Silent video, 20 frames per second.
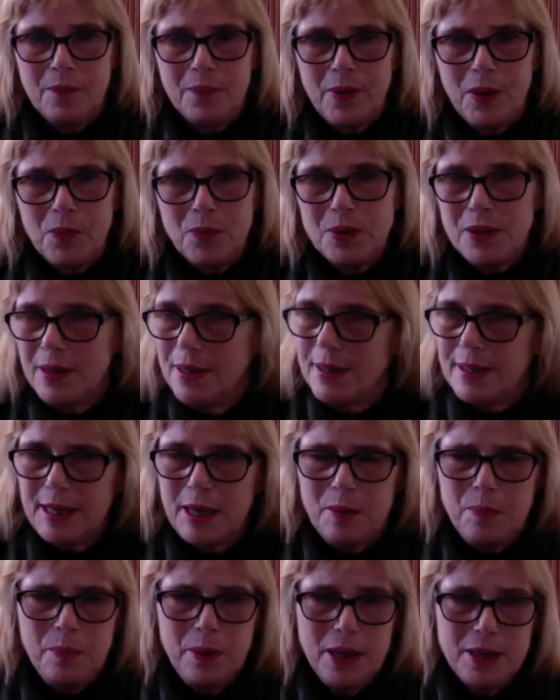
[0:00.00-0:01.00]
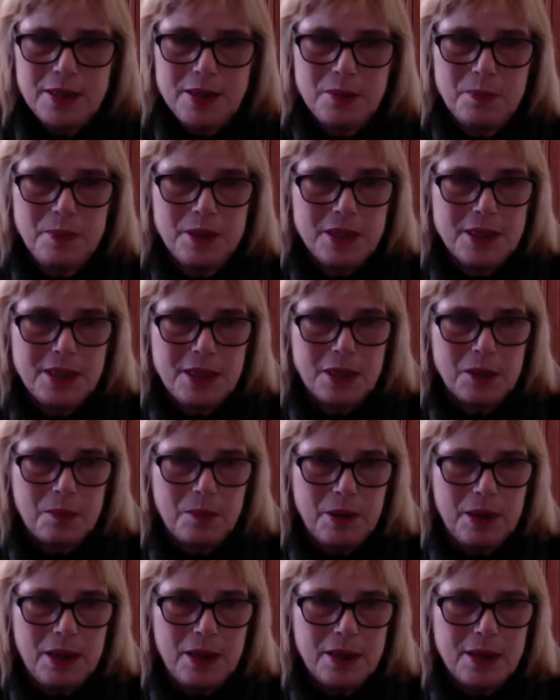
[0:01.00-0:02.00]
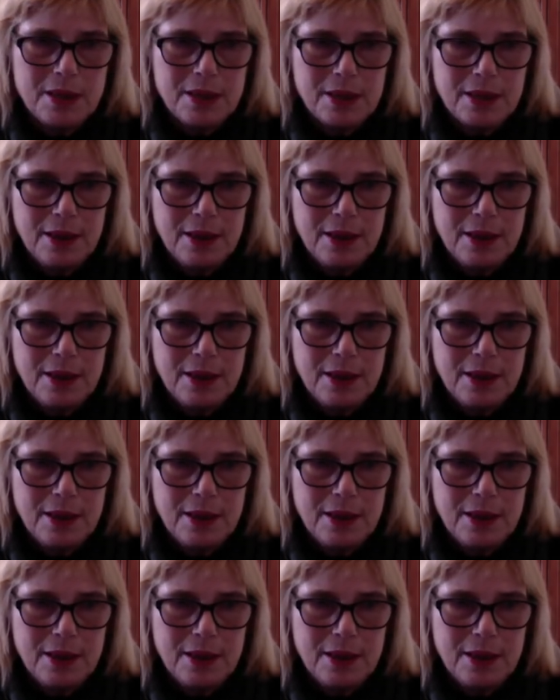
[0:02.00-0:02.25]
I wouldn't say pessimistic, but